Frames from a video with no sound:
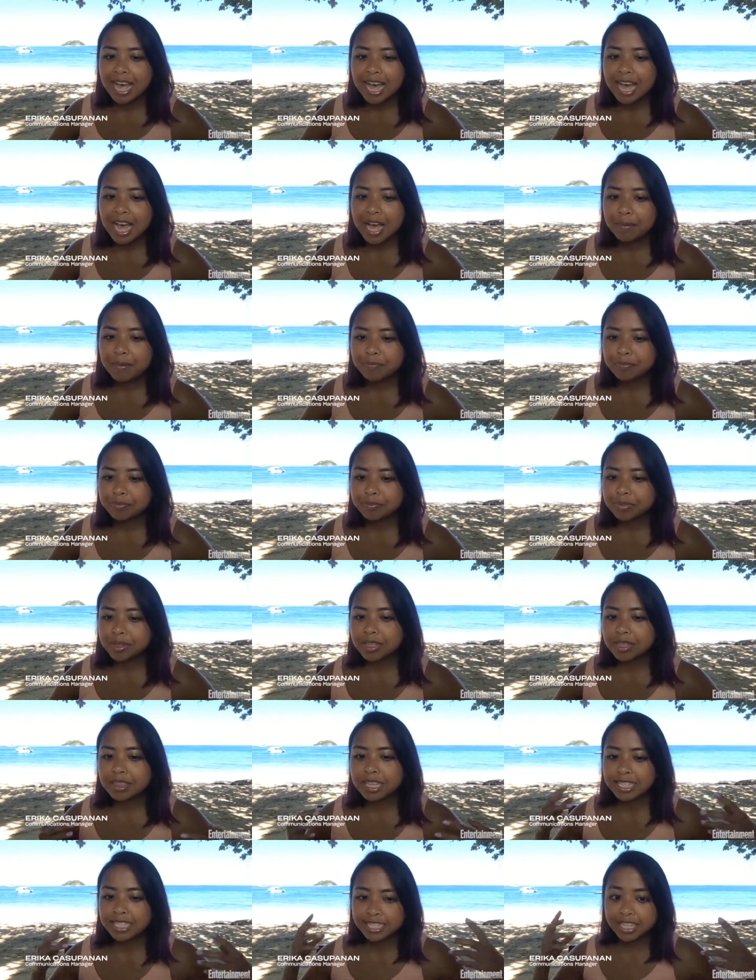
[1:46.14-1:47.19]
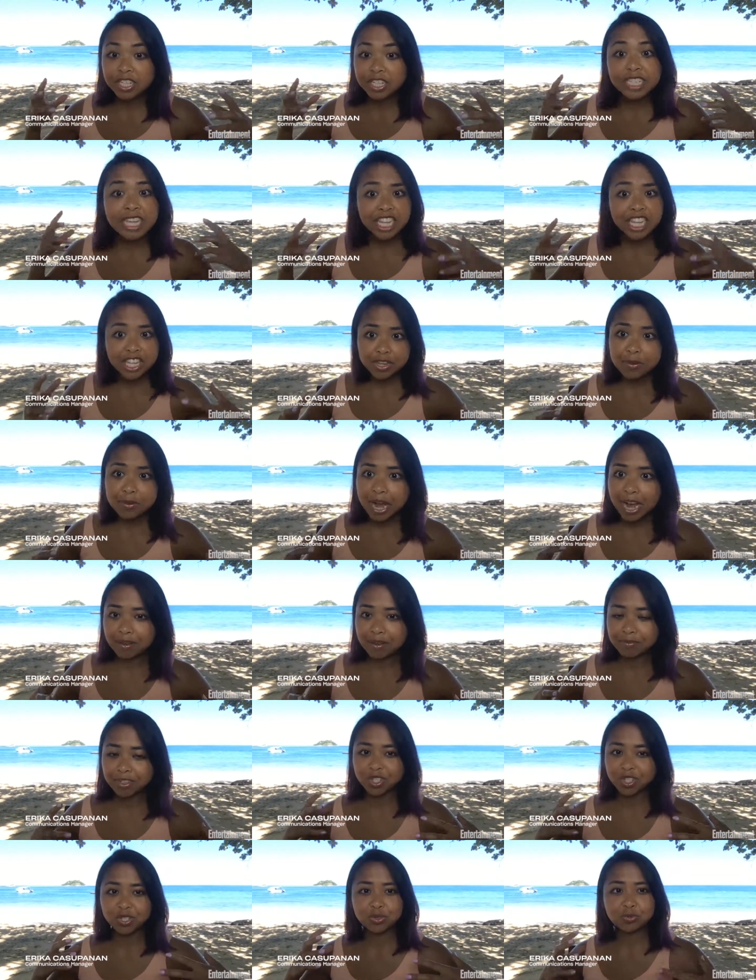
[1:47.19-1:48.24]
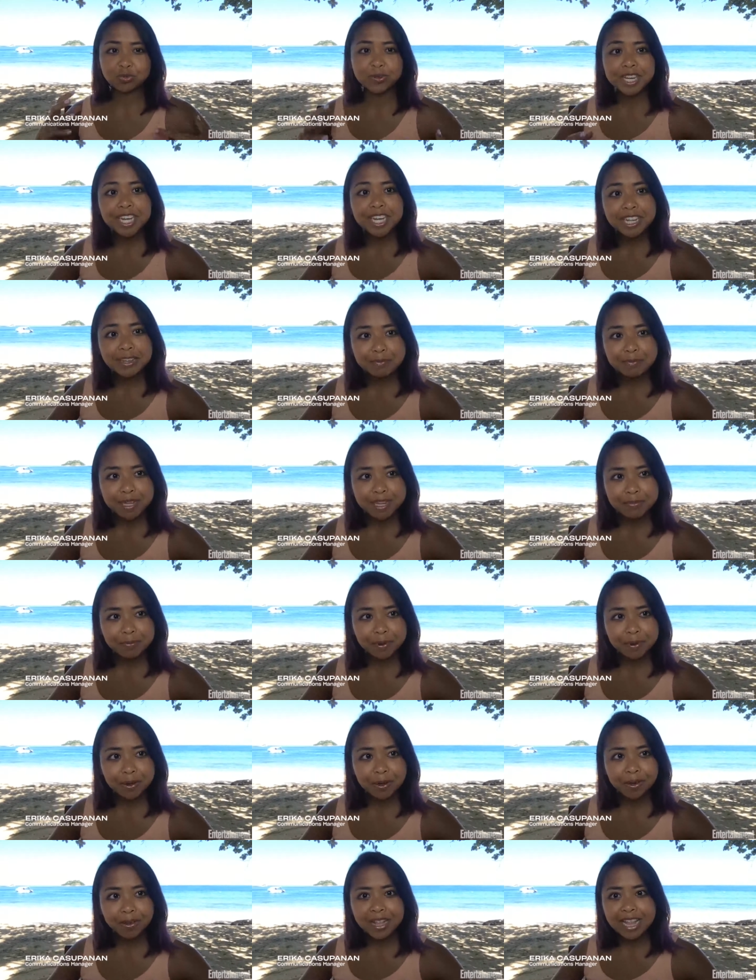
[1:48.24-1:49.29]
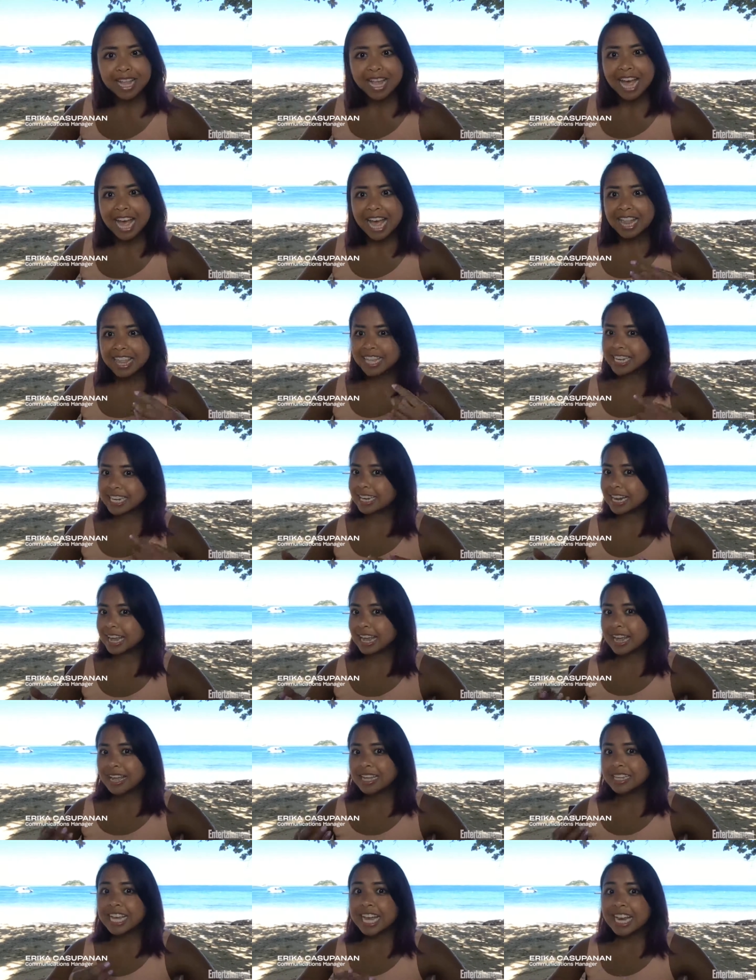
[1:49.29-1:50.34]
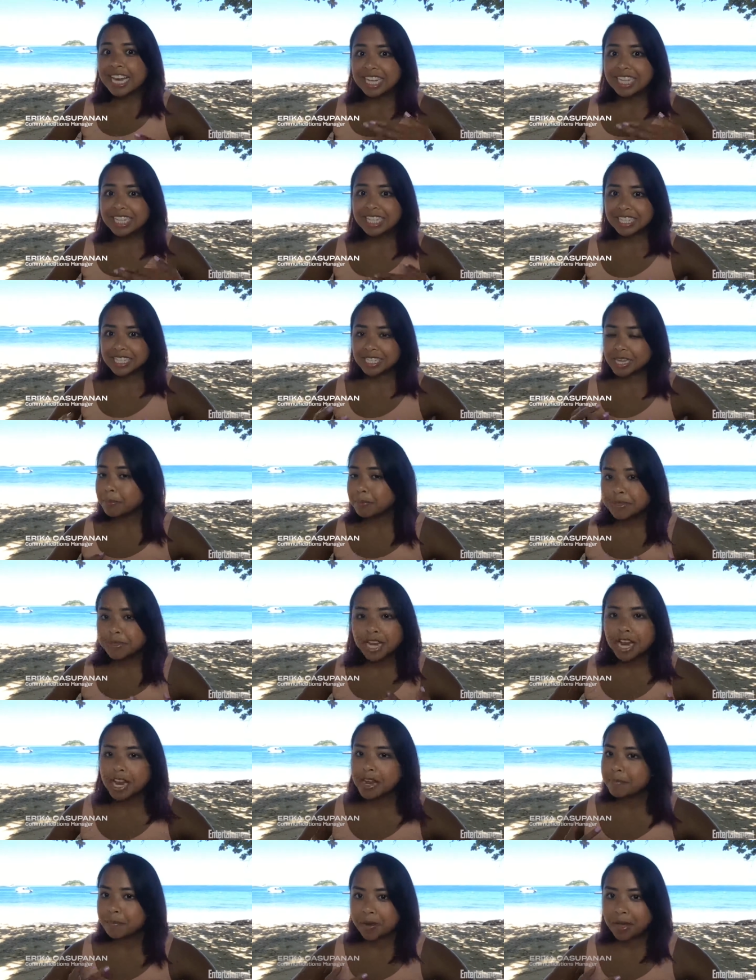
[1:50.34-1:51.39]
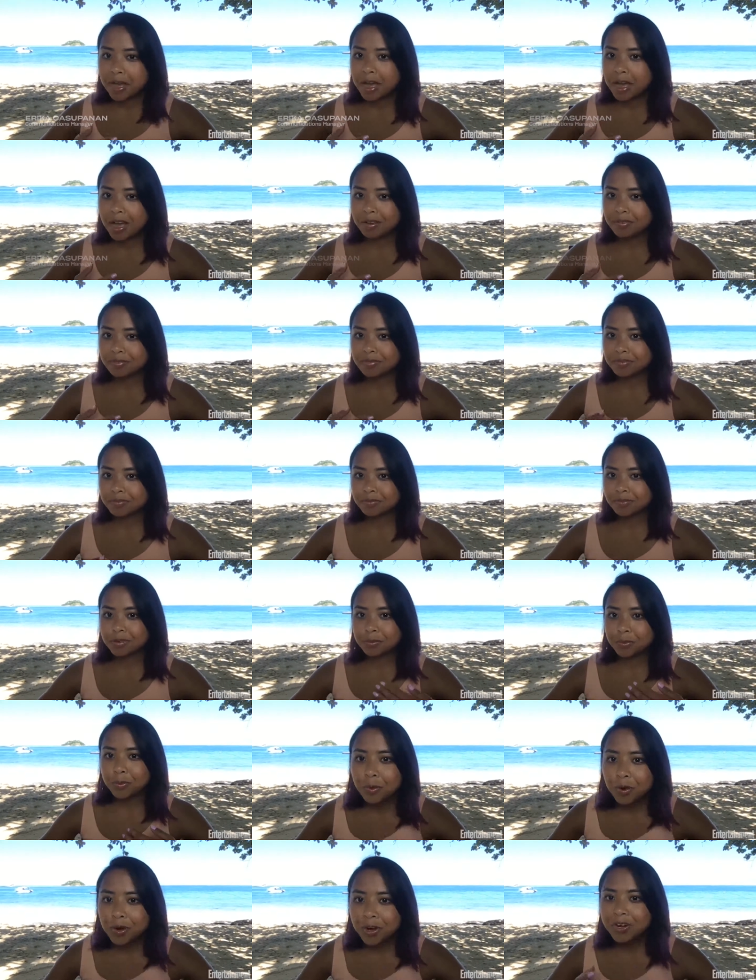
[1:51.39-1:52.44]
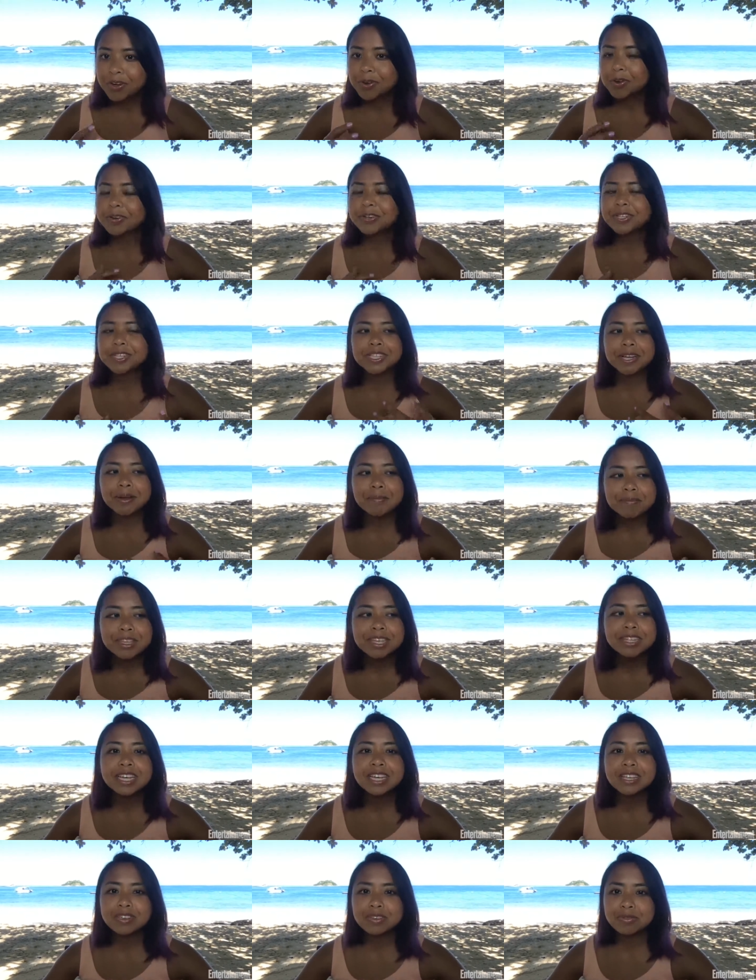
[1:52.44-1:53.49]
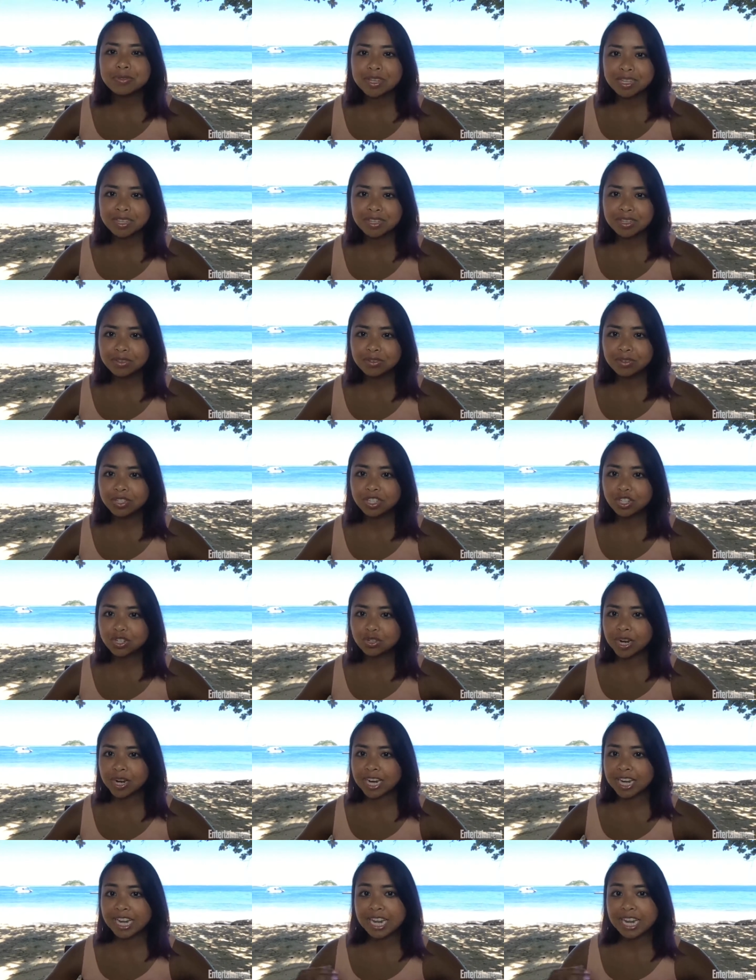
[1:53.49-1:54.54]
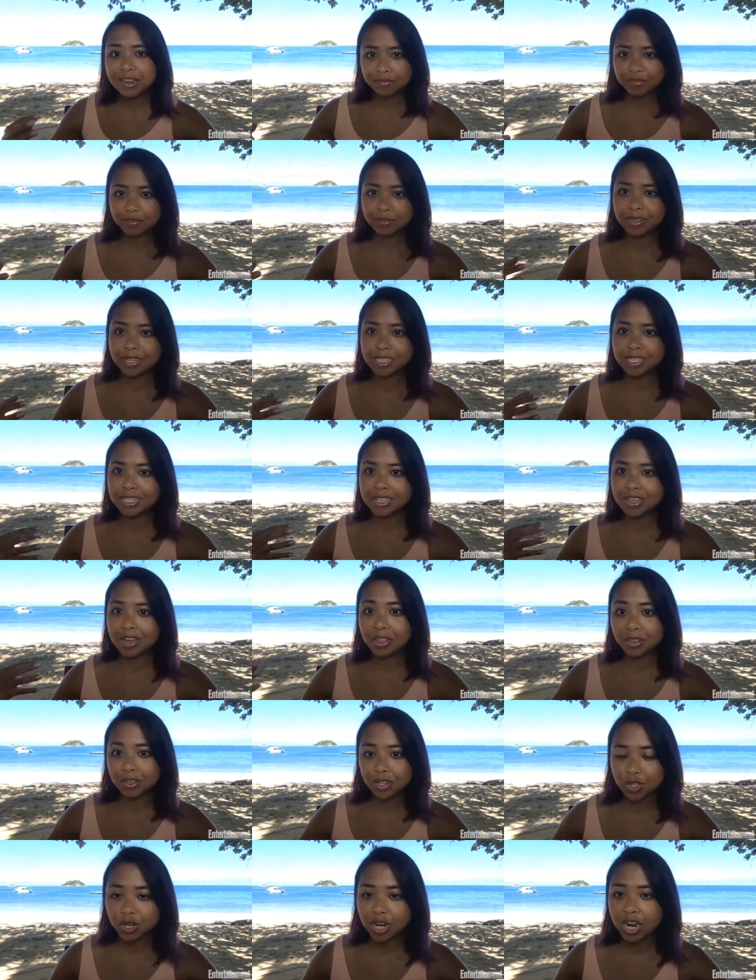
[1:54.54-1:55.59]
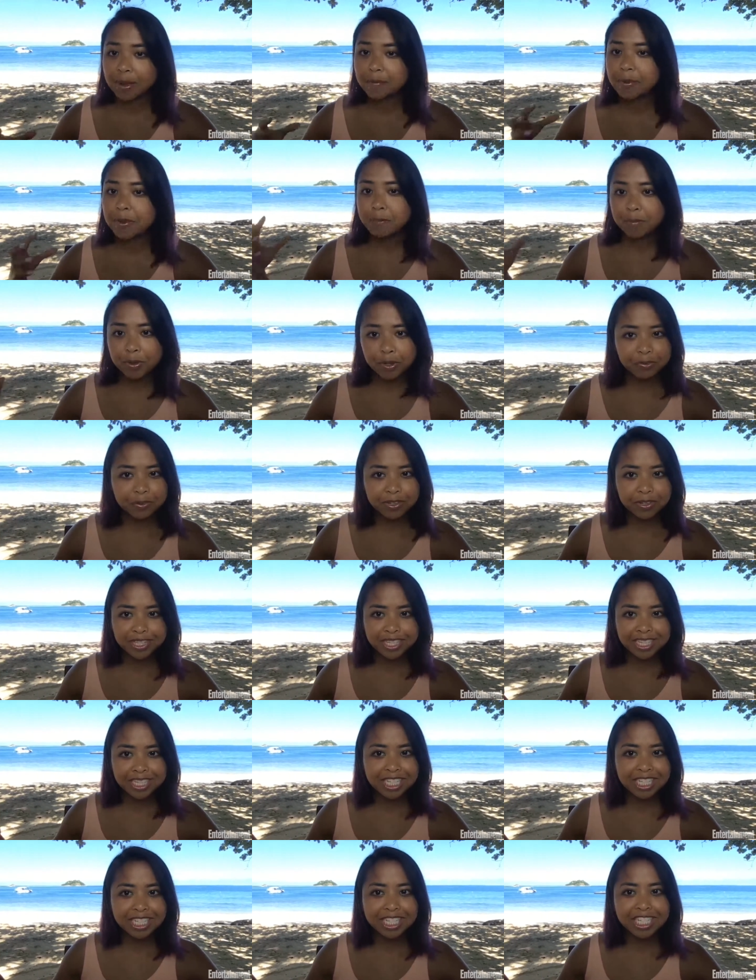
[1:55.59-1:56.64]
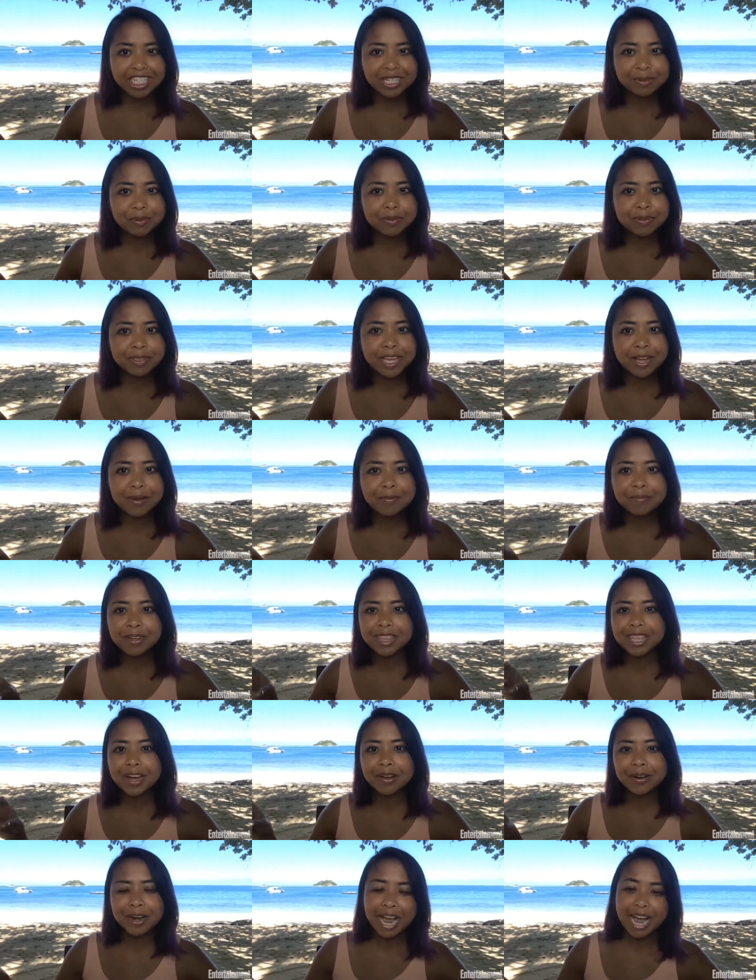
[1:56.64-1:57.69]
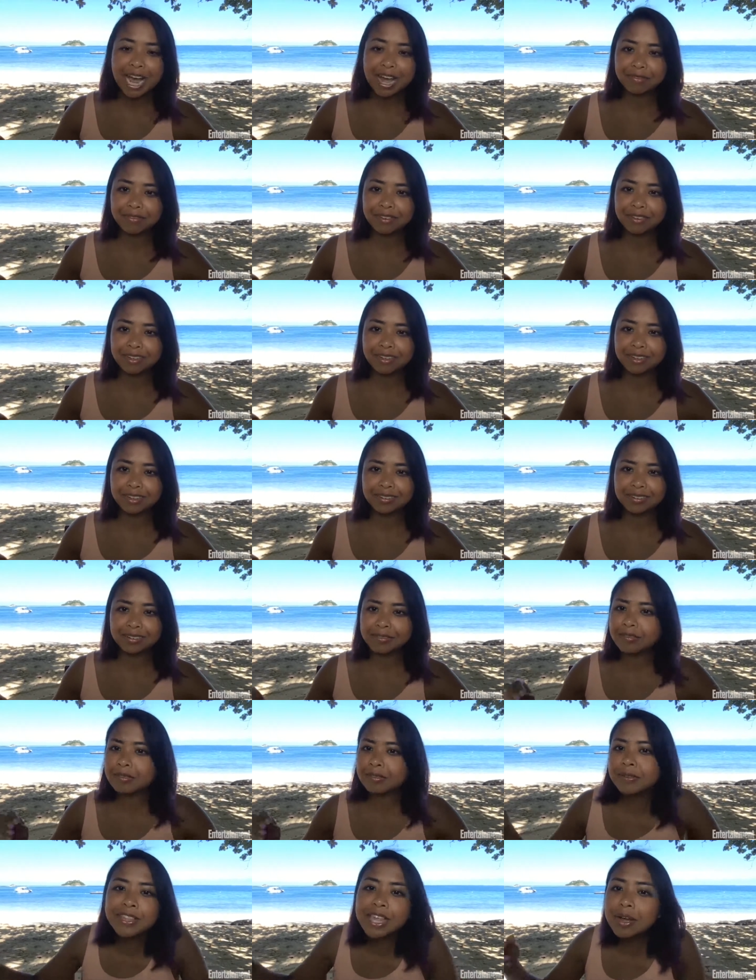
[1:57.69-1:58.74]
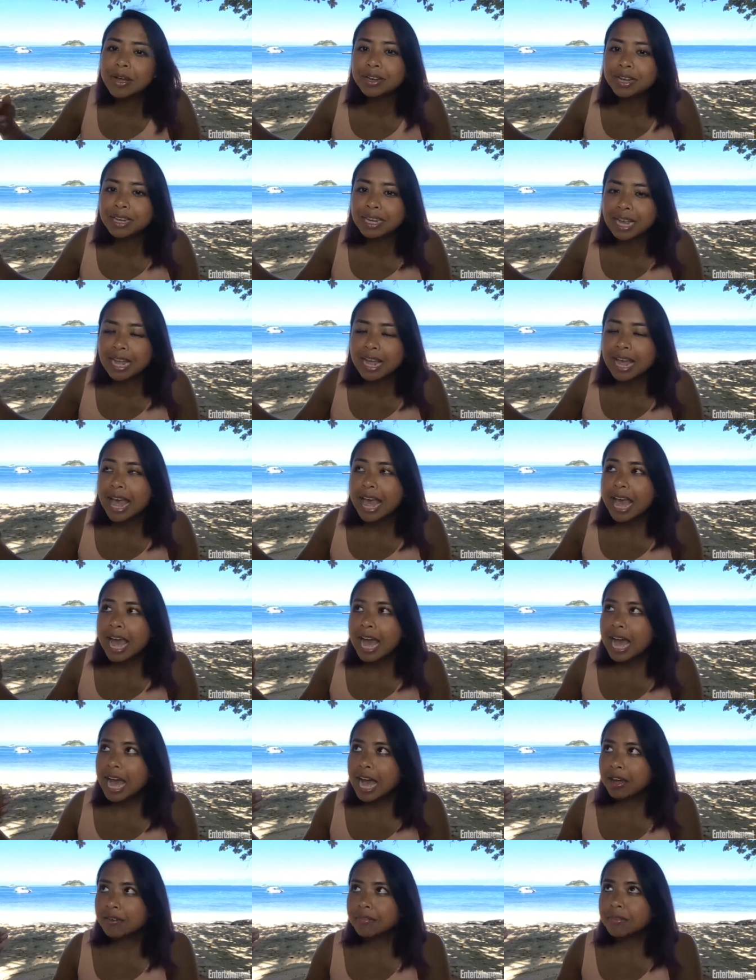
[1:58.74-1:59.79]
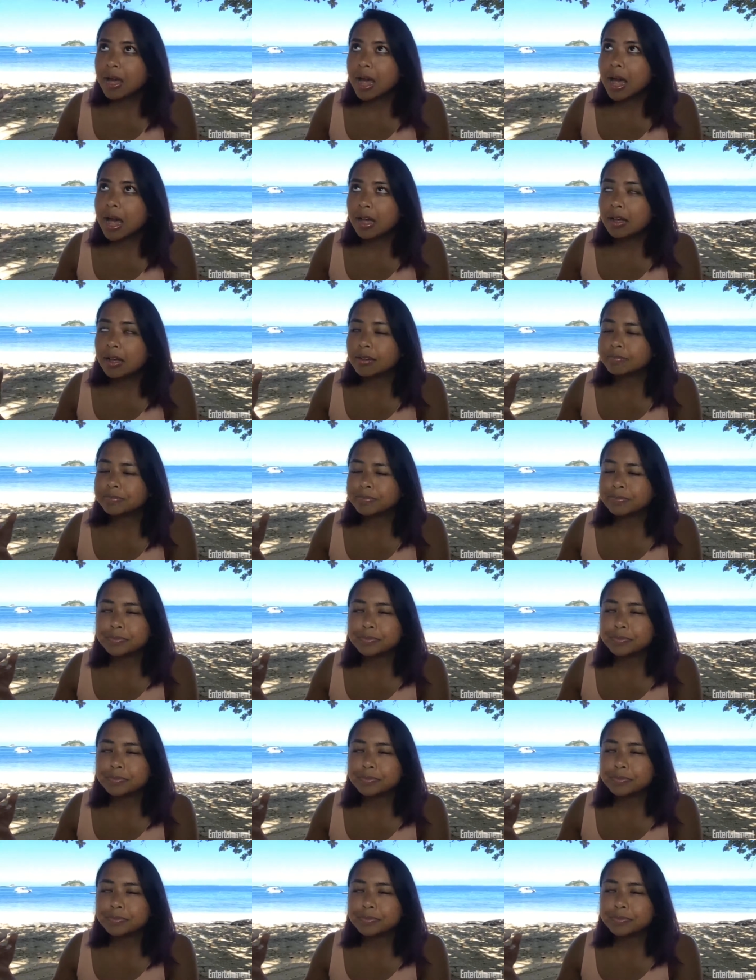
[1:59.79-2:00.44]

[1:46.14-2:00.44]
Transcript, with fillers: um, the skills that you have in just reading people and then getting some type of reward or something that you can use to try to influence the other tribe and build relationships with them without having, without have, uh,